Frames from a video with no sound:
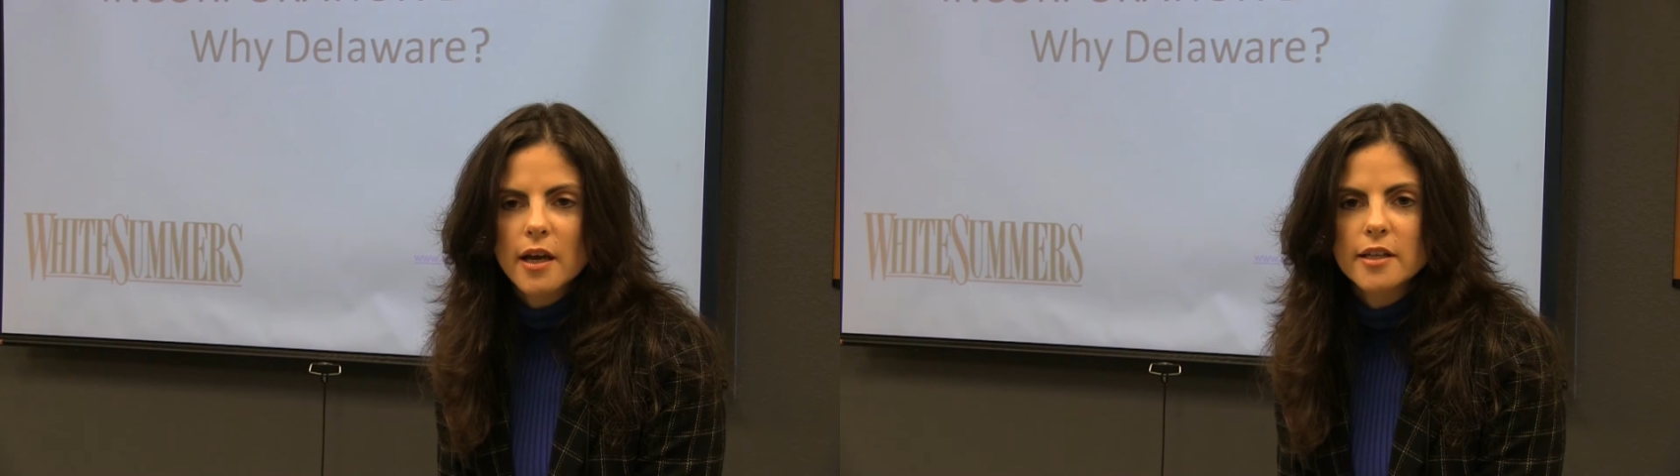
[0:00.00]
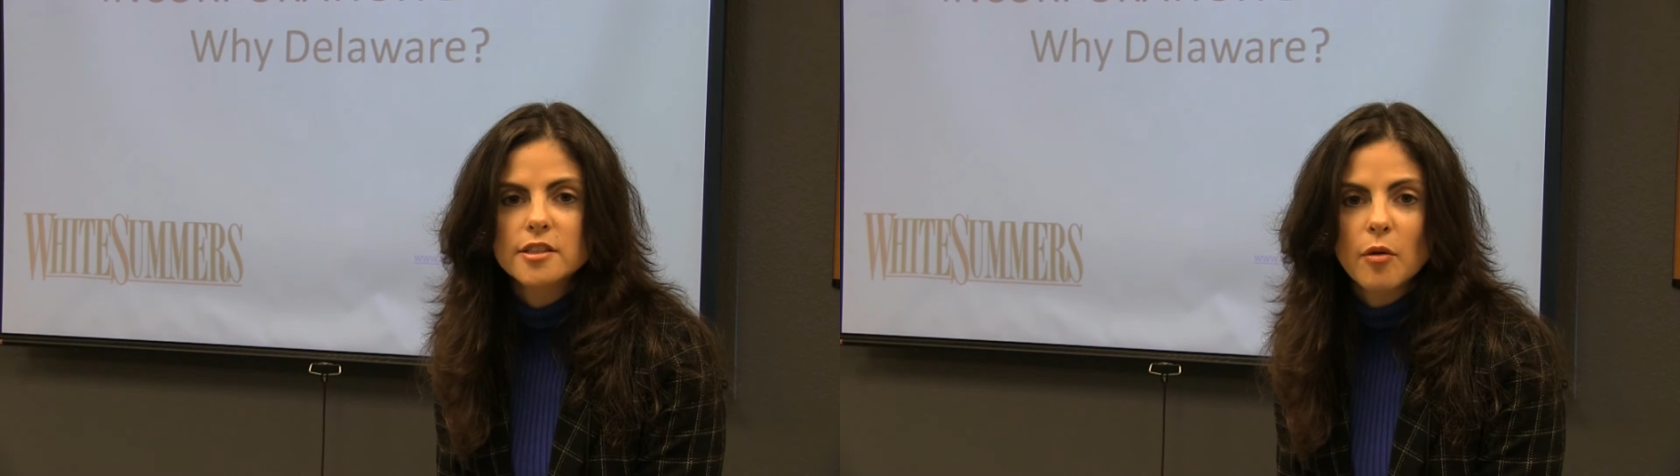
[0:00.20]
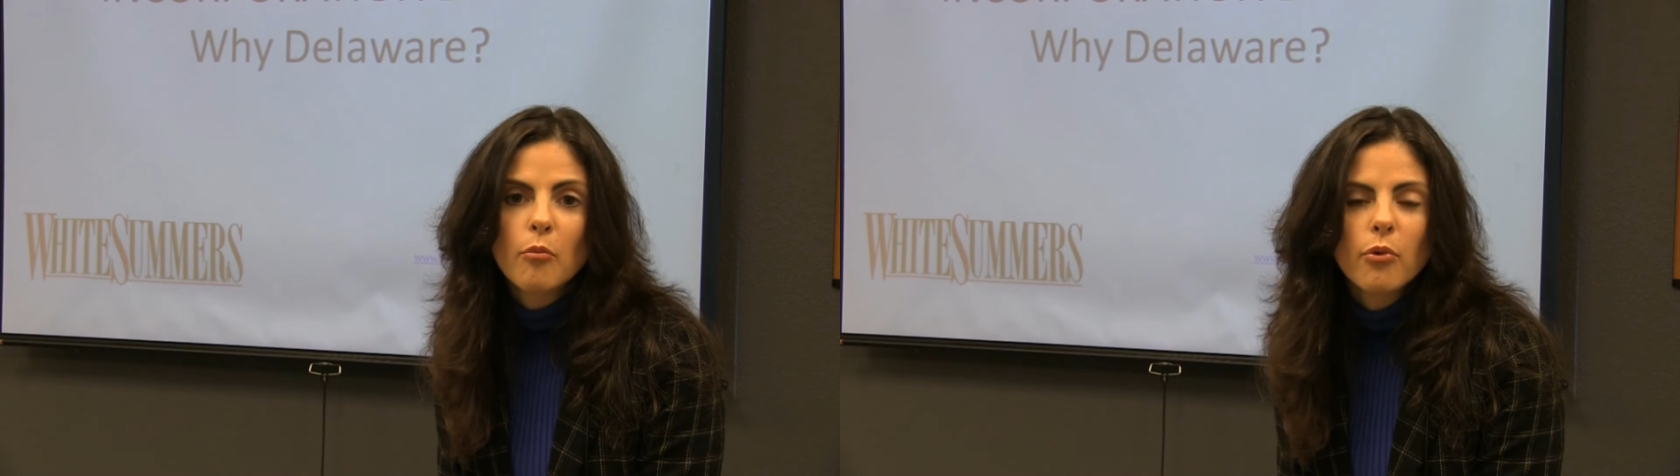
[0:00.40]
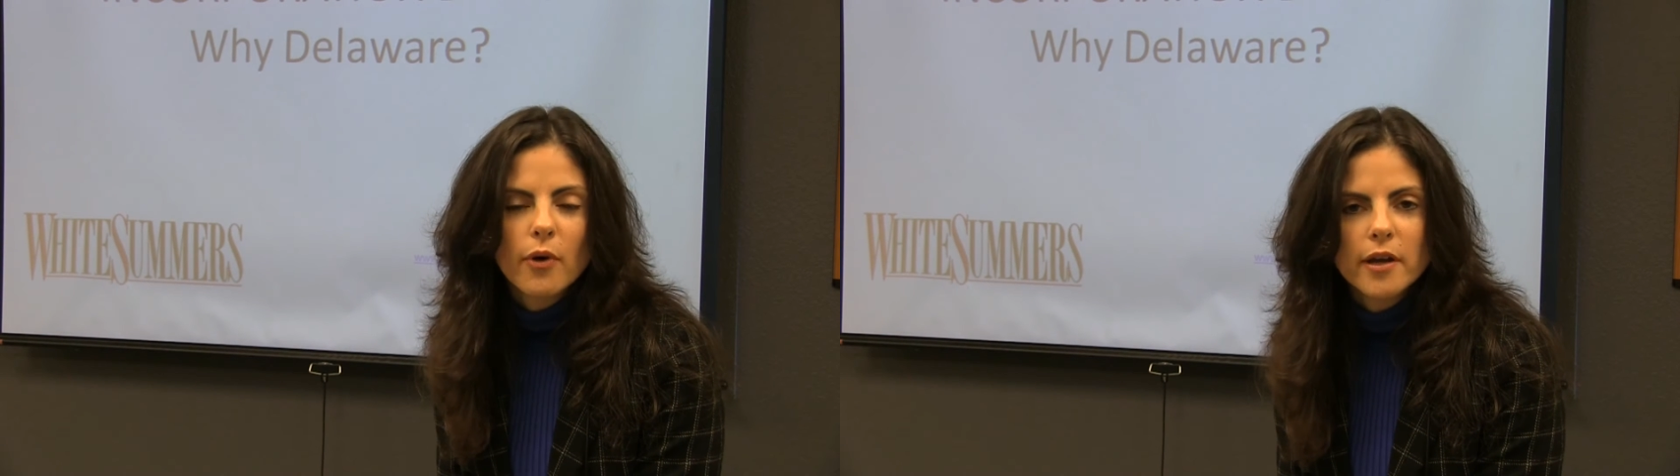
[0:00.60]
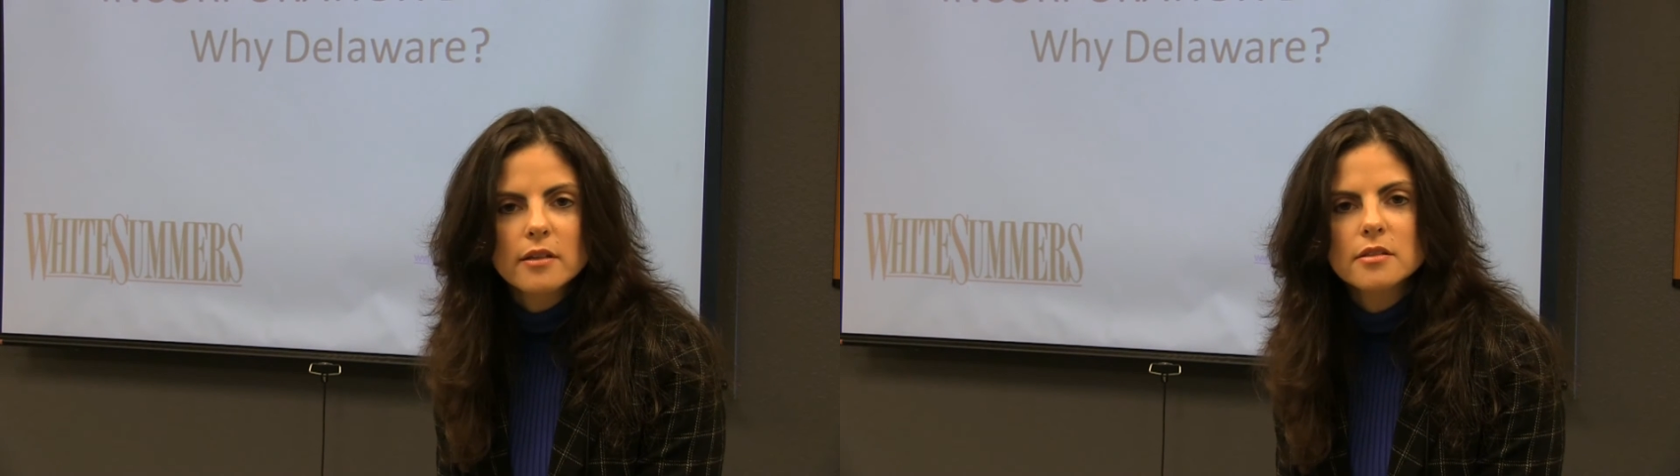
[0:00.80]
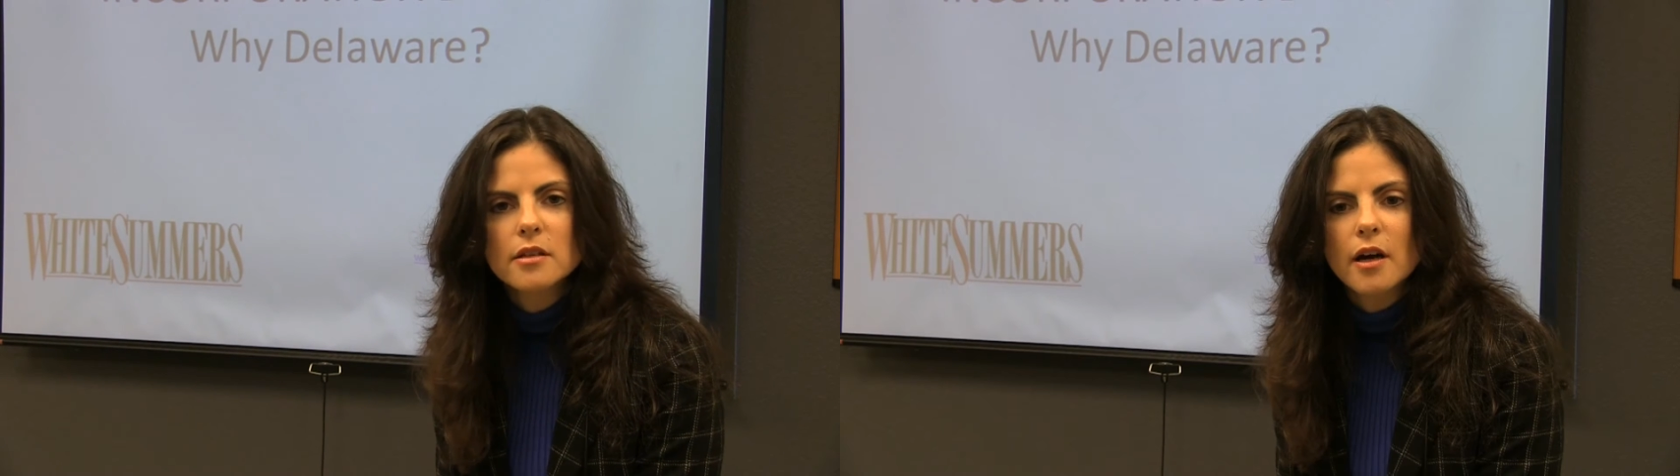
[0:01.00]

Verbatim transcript: at some point